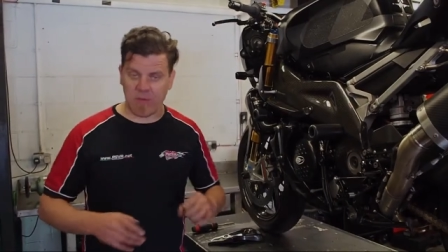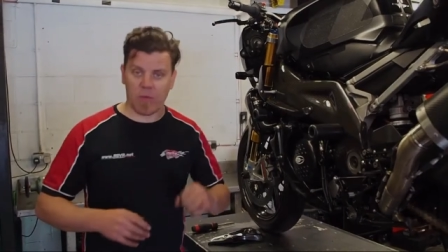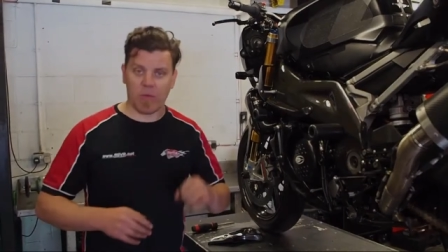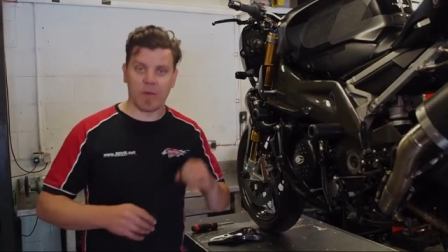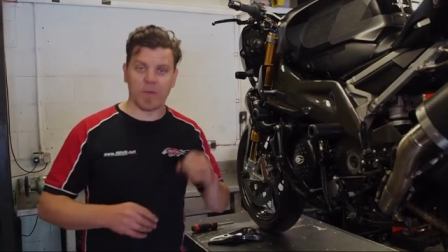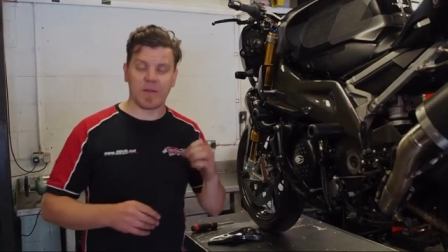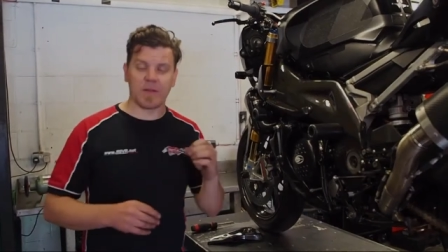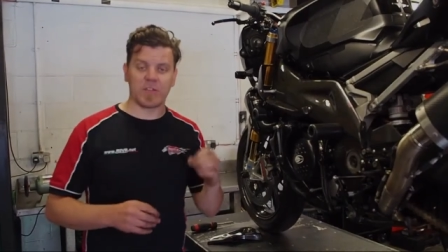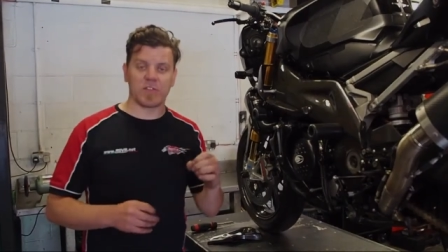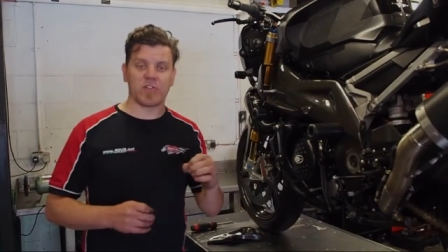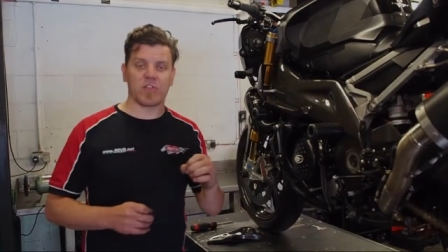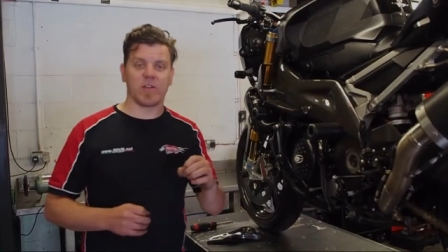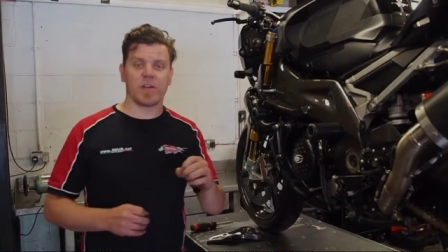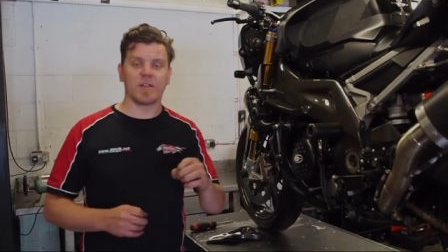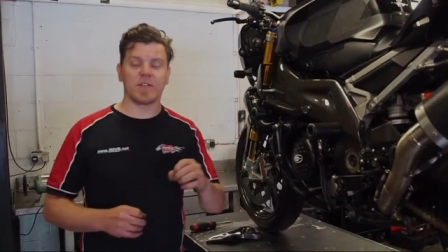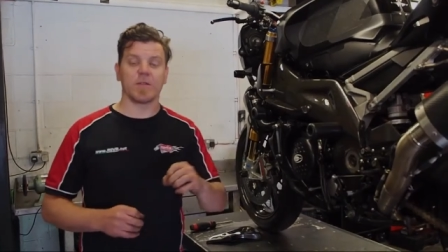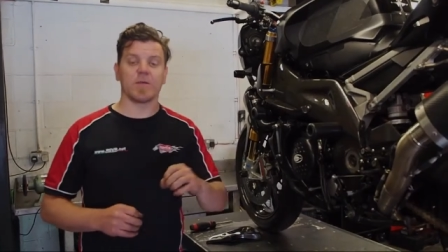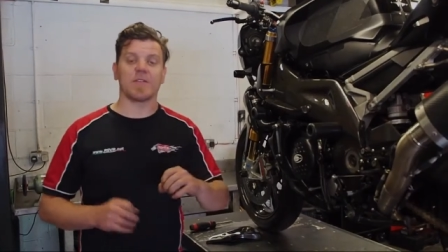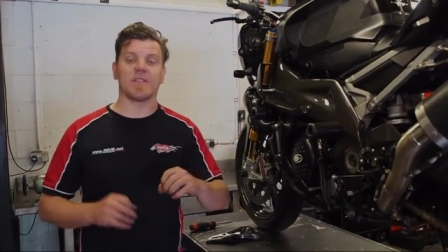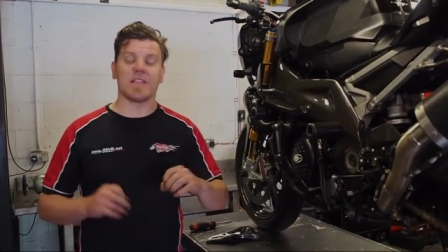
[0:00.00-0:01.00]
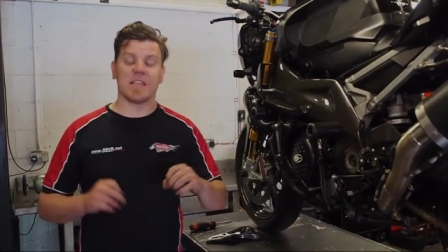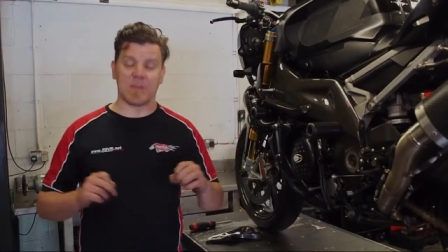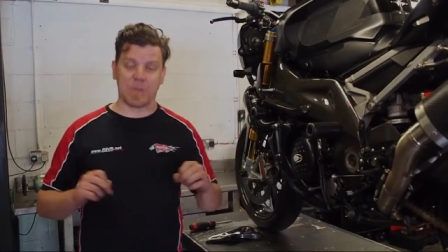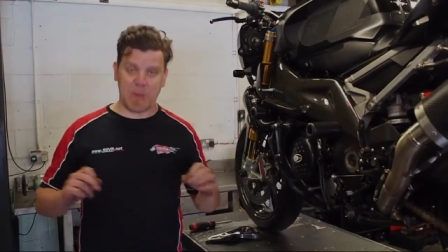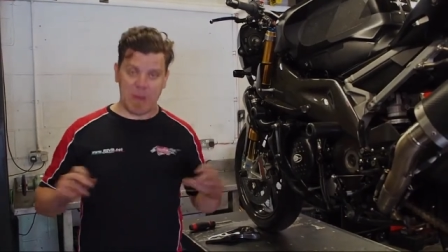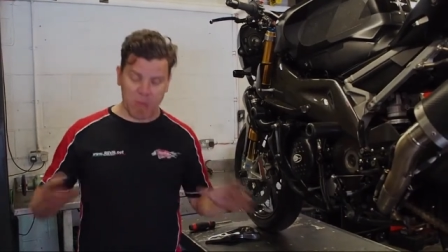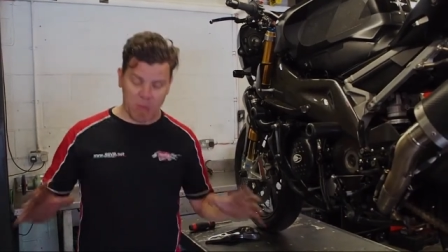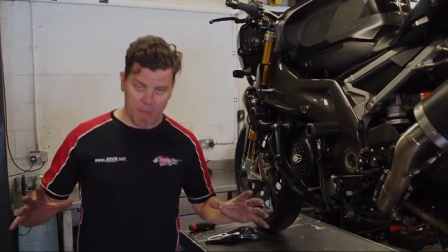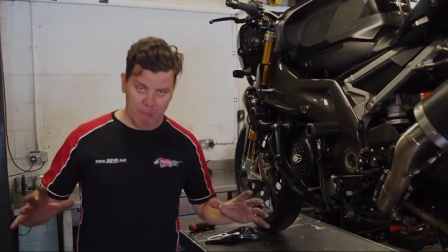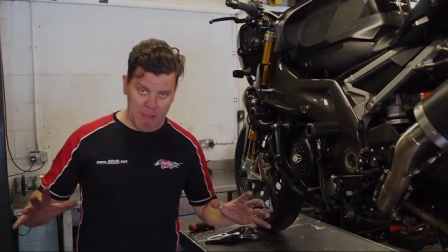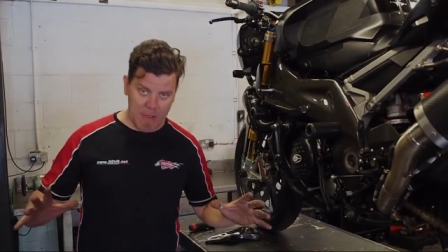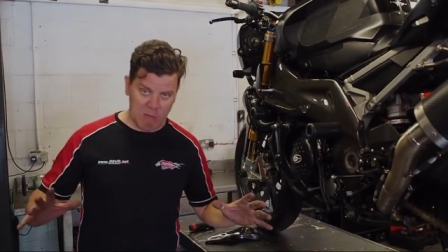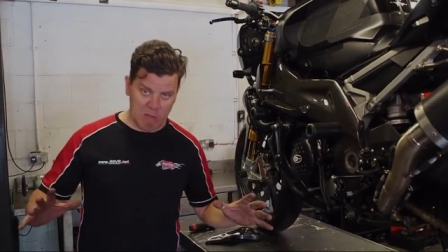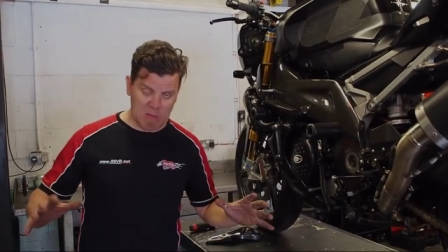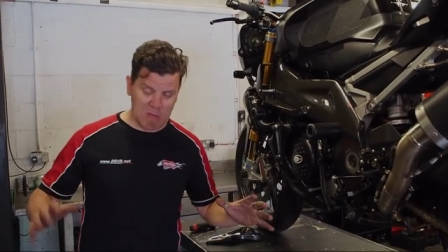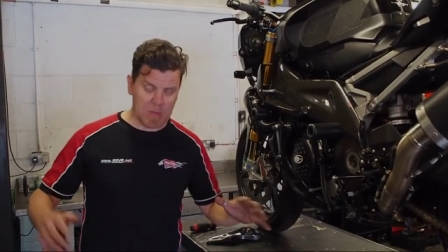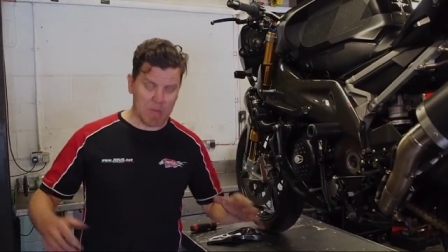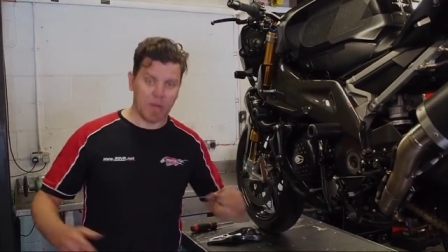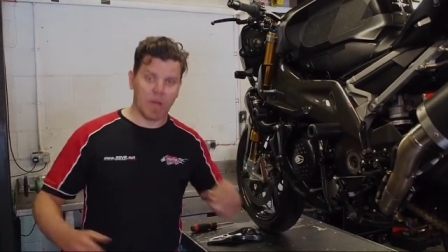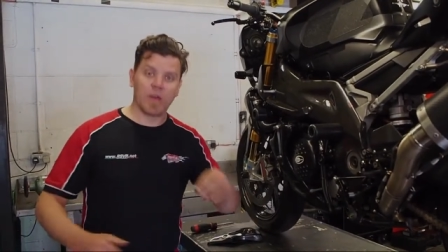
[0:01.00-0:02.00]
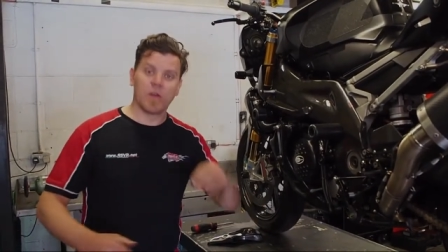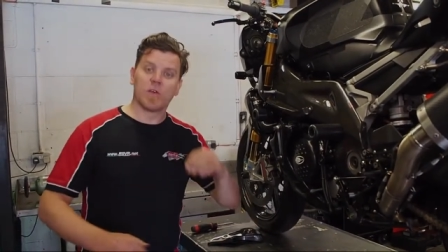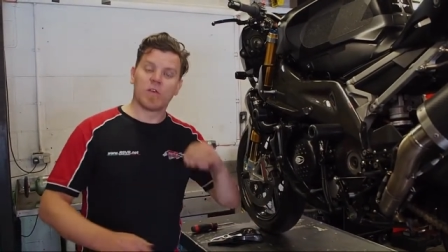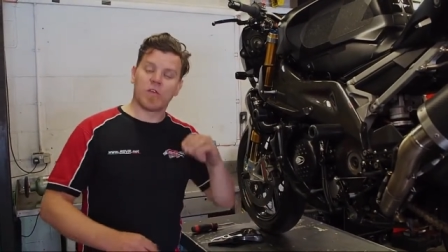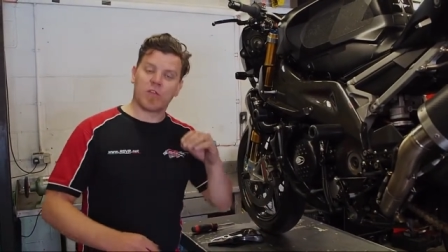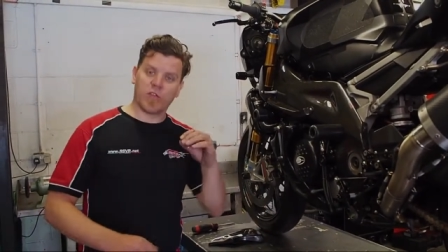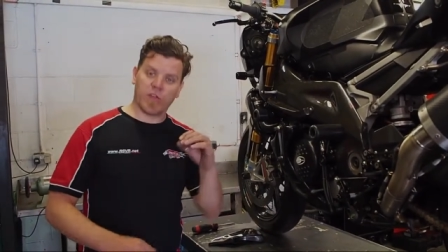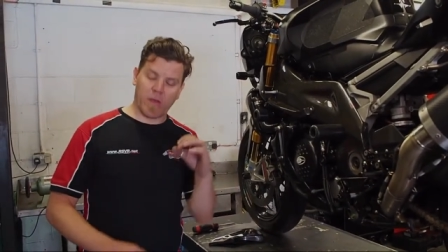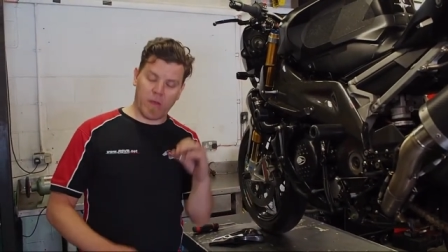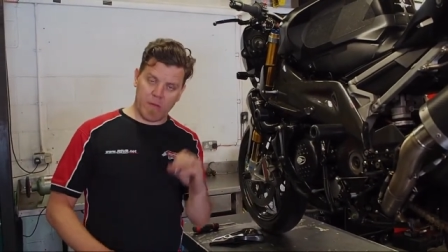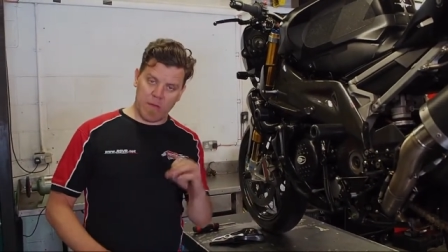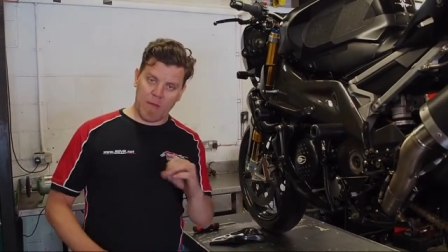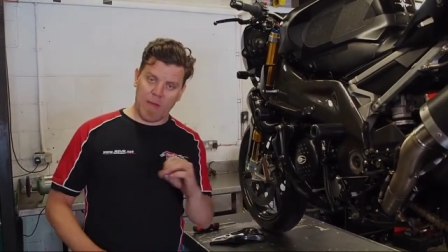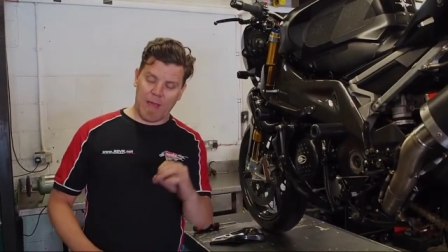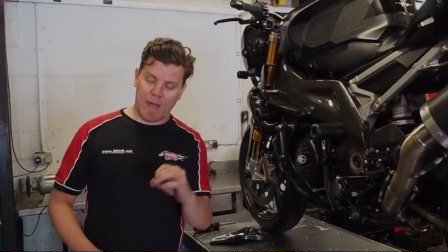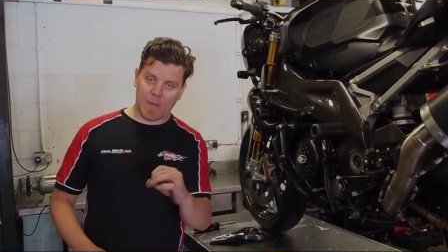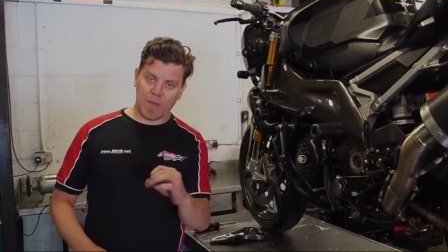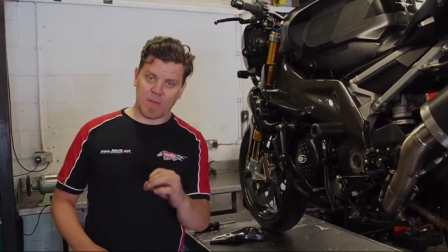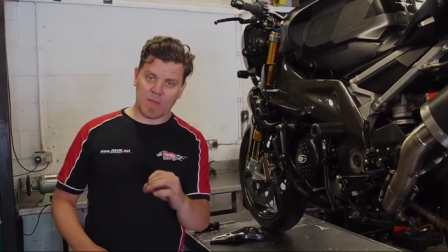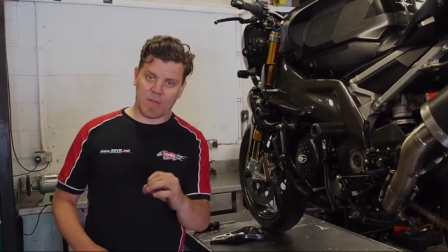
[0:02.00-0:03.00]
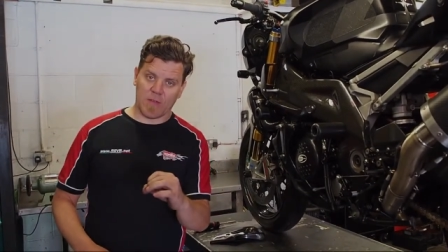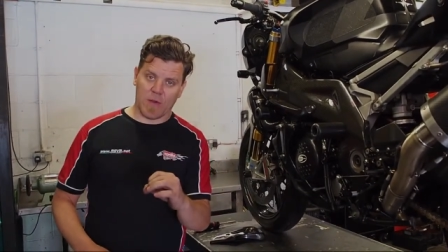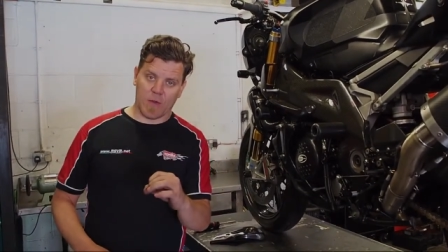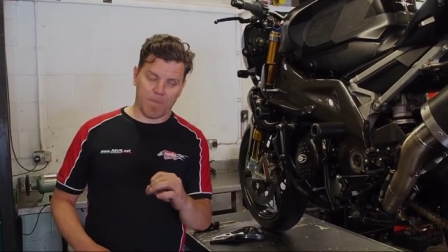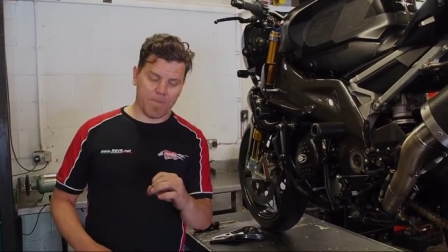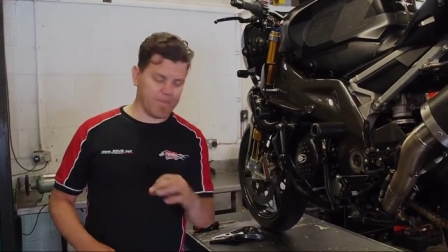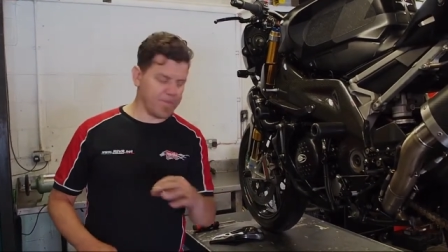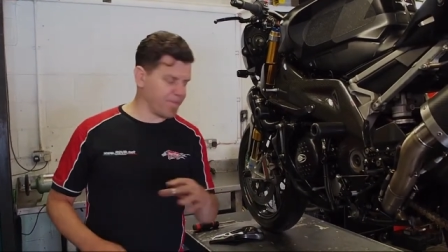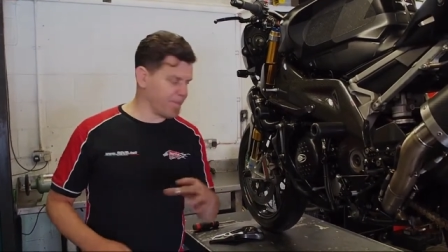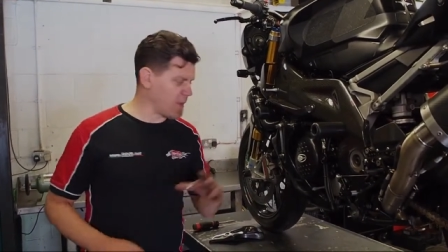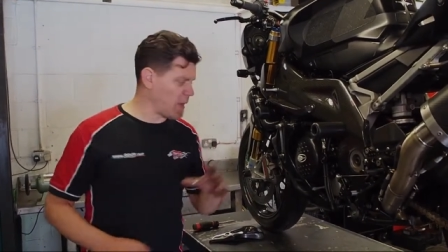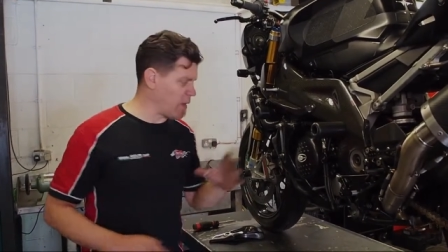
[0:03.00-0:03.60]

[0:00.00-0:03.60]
So what I'm going to try and do is dispel the myth, show you how it's done.